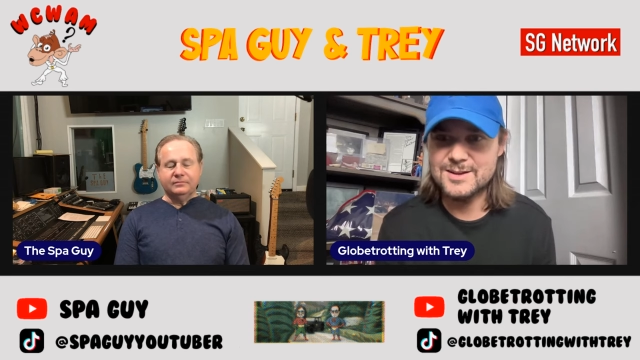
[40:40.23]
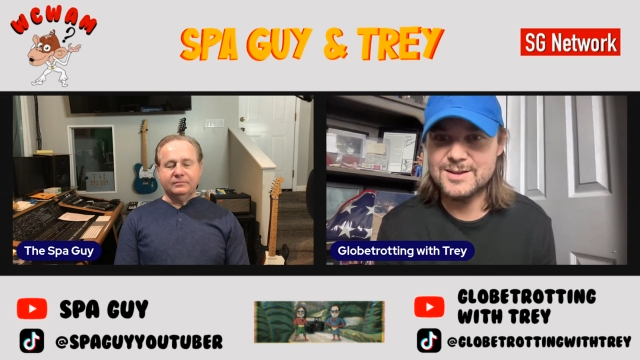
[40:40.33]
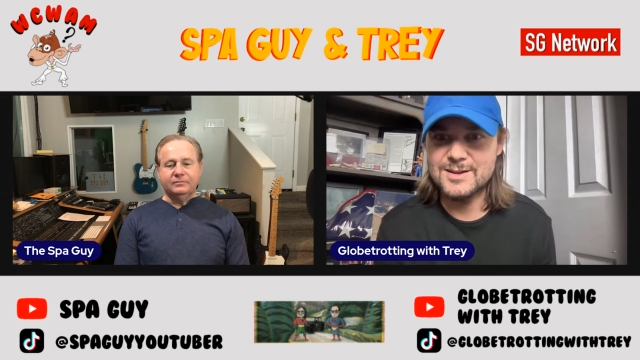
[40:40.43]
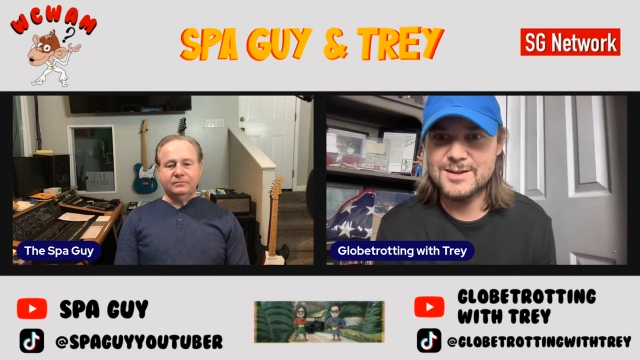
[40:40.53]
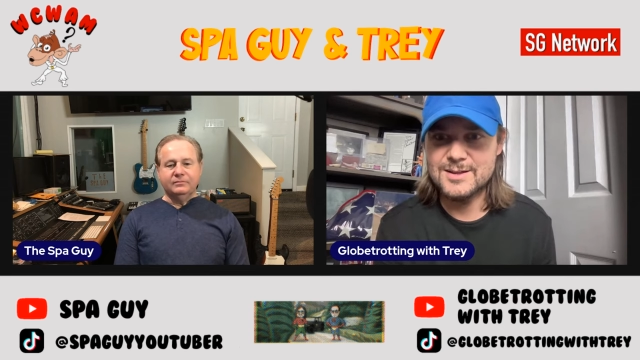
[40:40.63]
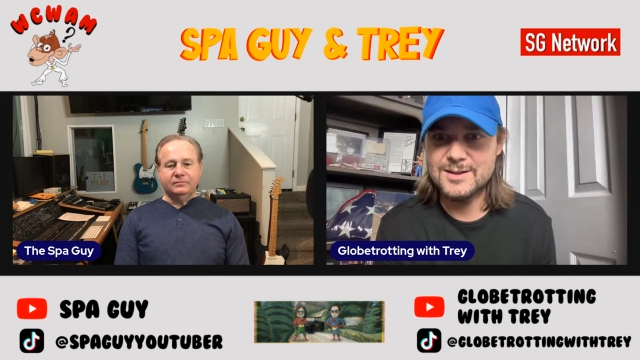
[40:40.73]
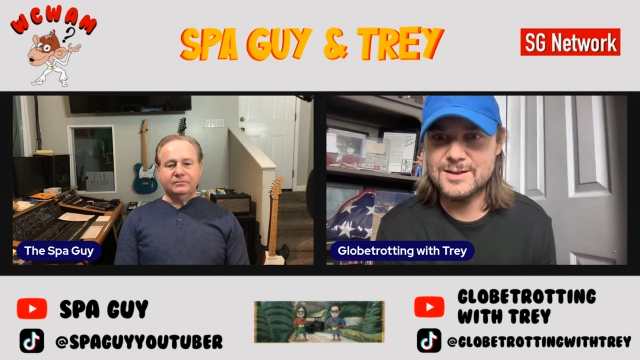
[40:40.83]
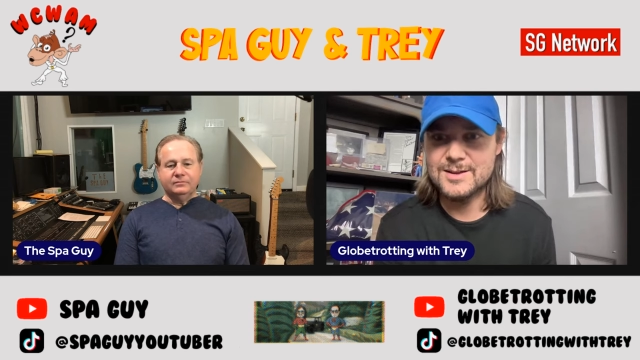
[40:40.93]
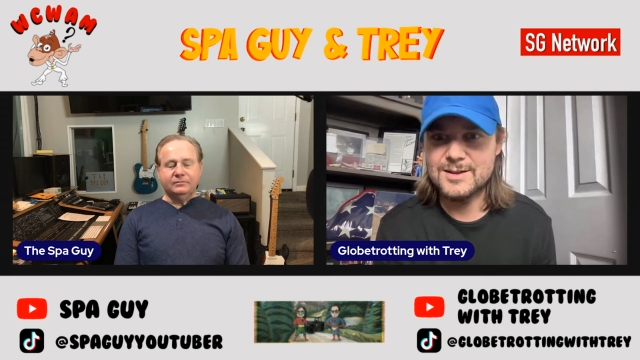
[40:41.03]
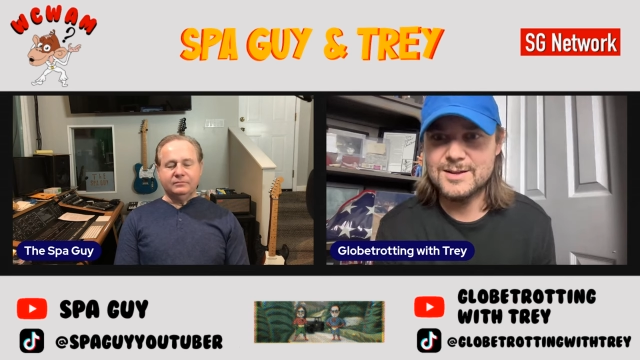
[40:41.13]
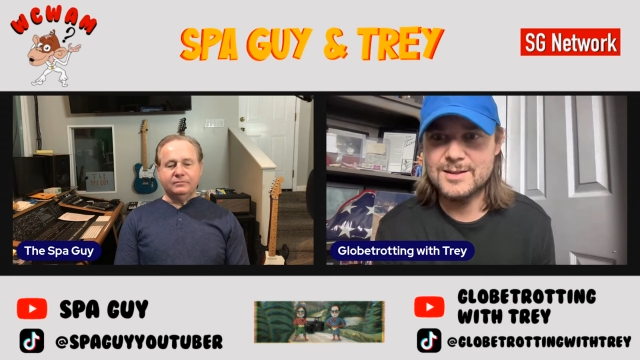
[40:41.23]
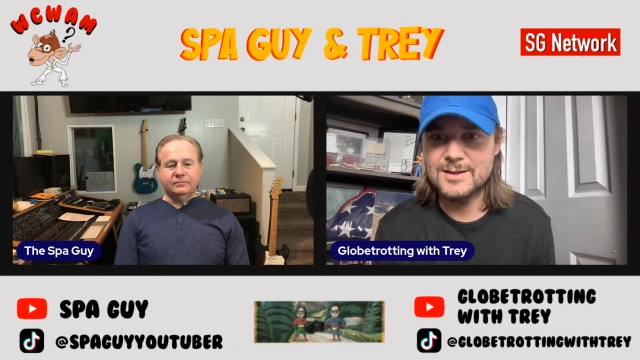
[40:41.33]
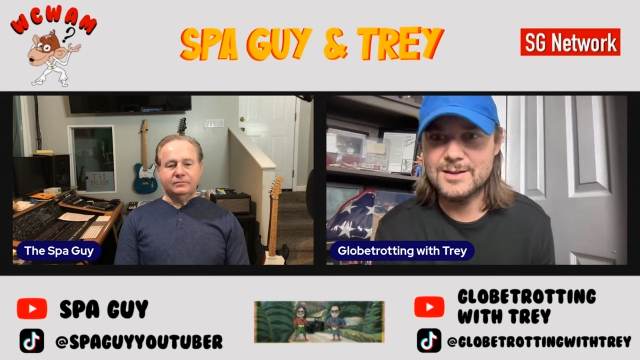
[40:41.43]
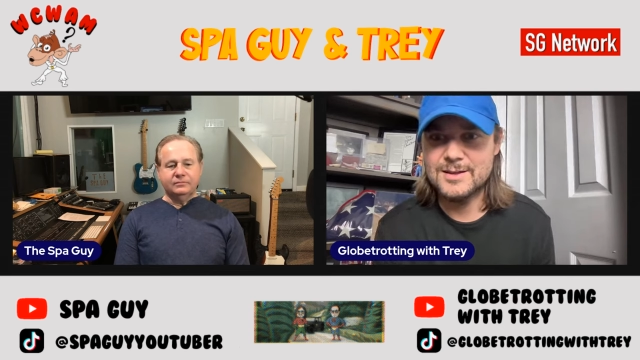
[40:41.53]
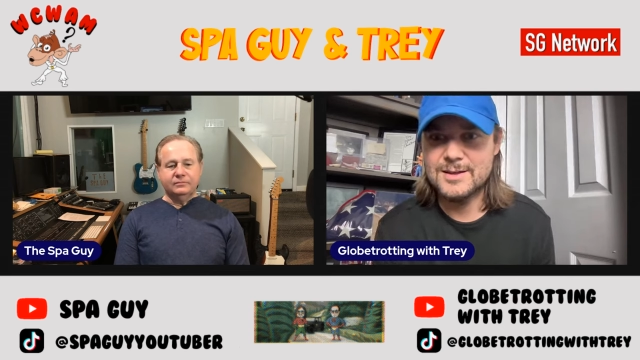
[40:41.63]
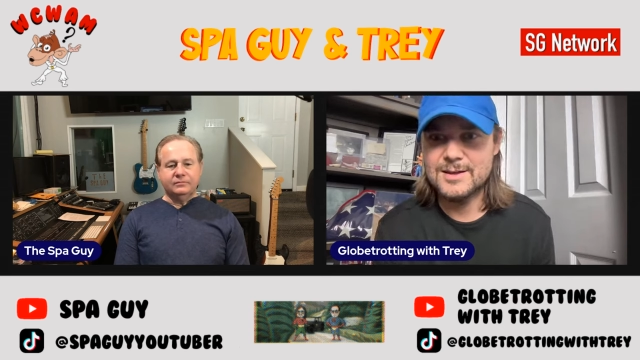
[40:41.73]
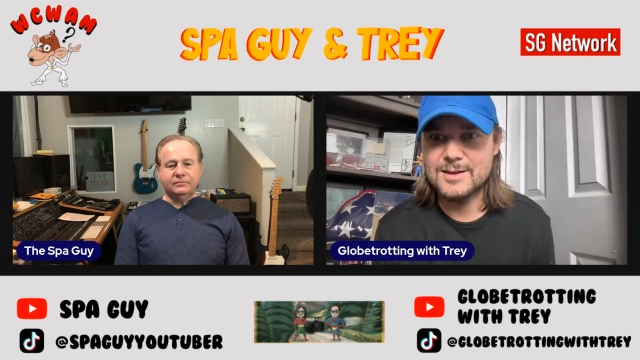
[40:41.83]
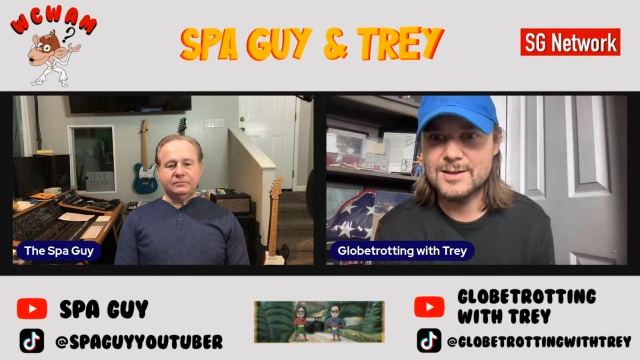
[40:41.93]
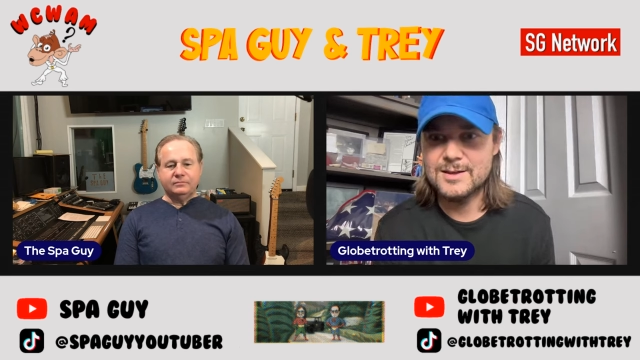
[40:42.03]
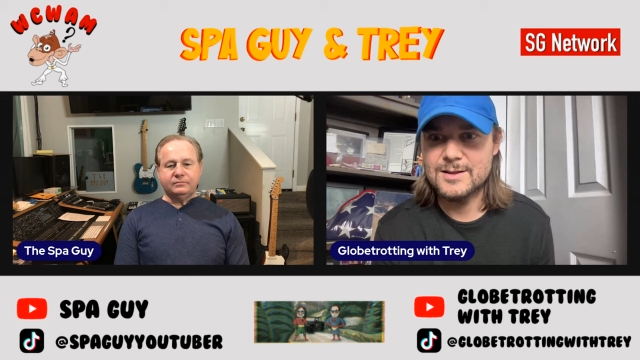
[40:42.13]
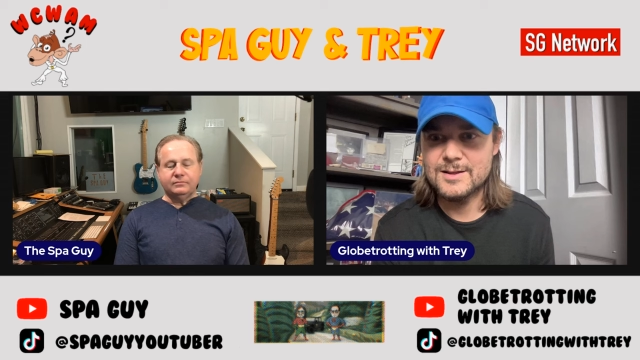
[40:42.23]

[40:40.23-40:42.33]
[no speech]